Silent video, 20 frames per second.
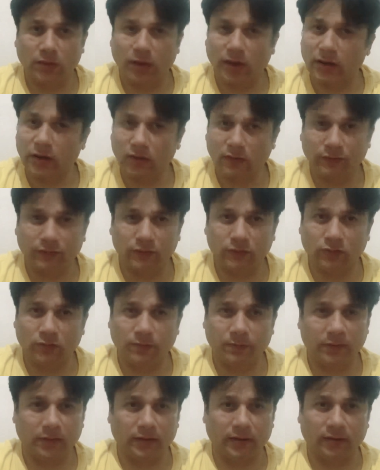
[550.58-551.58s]
any of the two
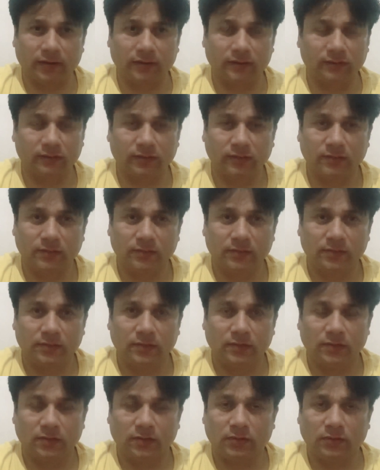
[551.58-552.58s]
parties,
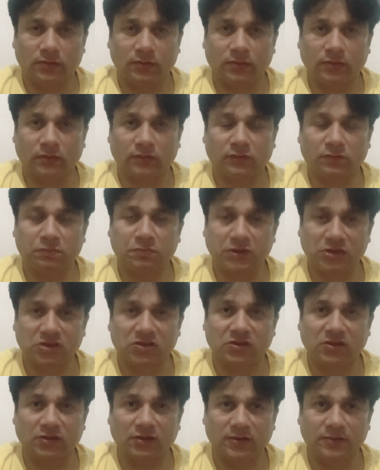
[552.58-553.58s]

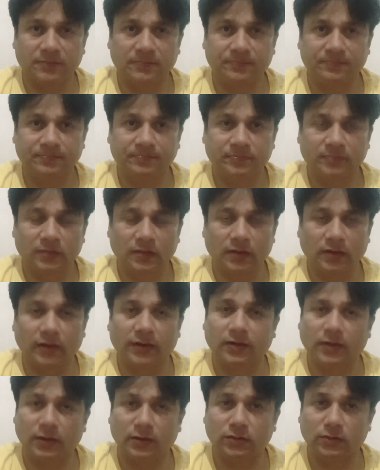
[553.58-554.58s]
especially
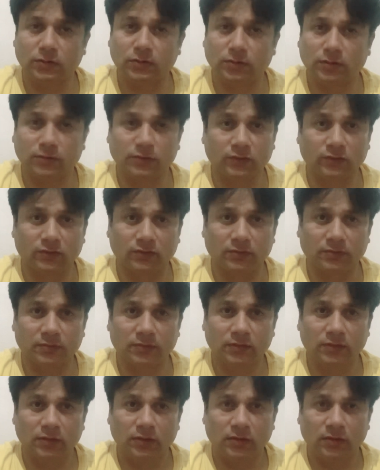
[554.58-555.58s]
like Hindu and Muslim.
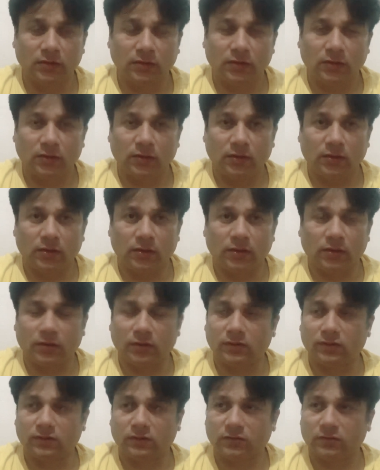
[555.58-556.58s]
It
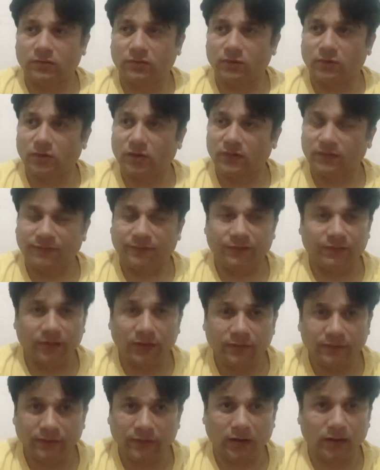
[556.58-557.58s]
is not
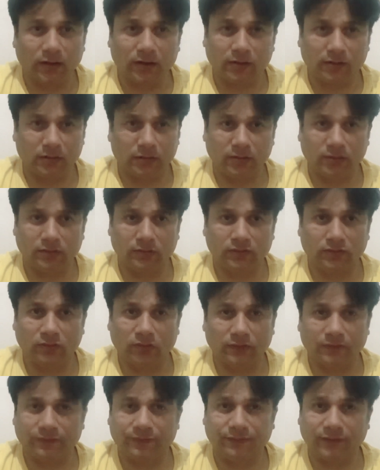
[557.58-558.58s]
favoring
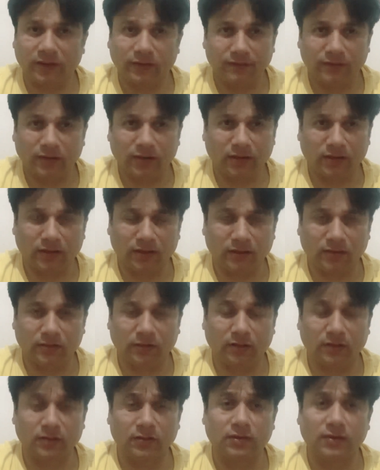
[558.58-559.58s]

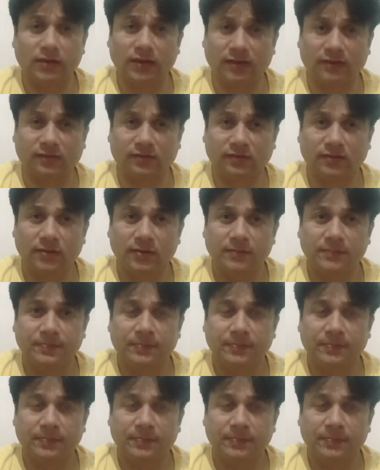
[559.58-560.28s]
anything. Yes,